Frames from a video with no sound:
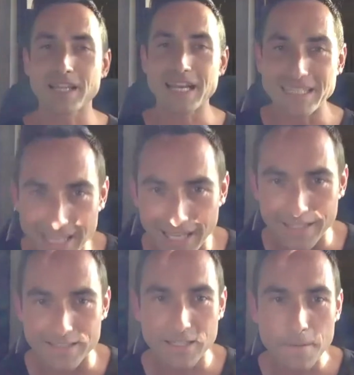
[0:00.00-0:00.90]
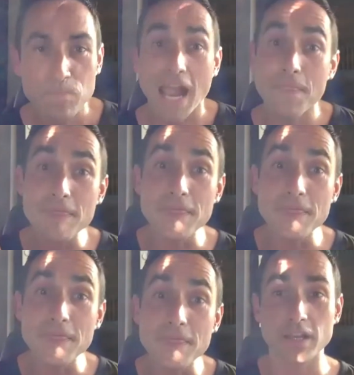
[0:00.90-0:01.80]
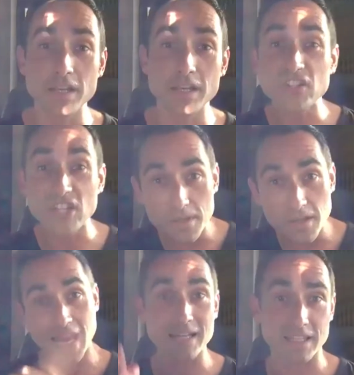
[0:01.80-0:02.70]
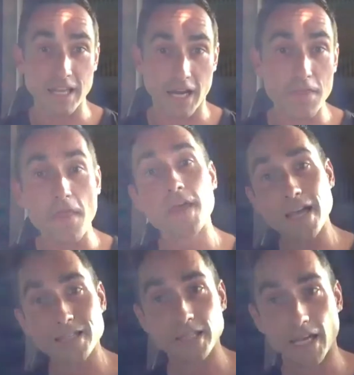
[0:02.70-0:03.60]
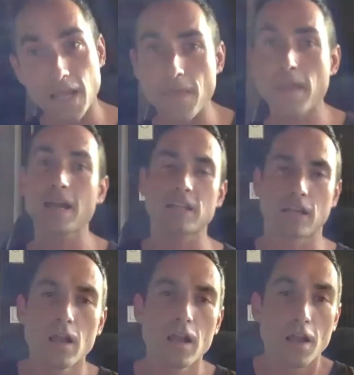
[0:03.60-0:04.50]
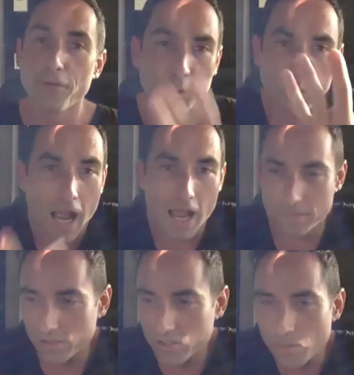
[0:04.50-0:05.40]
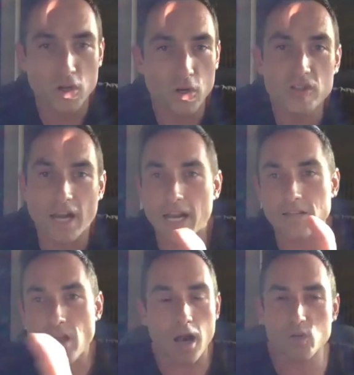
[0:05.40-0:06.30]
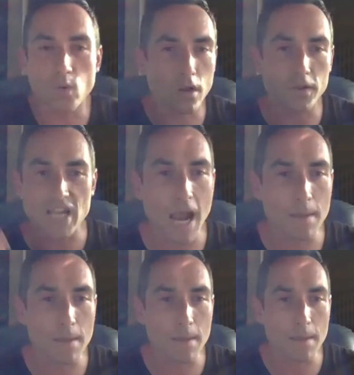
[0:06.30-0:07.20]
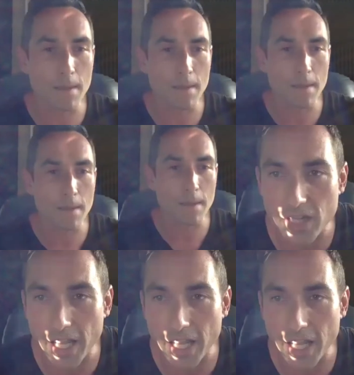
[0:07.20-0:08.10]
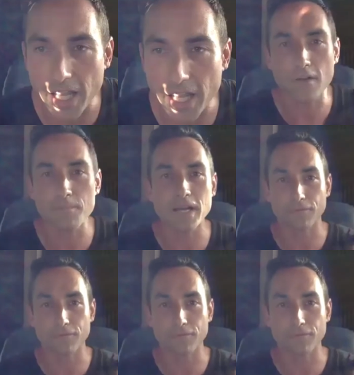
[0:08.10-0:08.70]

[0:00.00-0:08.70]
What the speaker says: they didn't. And then guess what? Then you see them in the next thing, and then the next thing, and then the next thing. There's some dudes that I talk to all the time, like 6 years later, and they still made a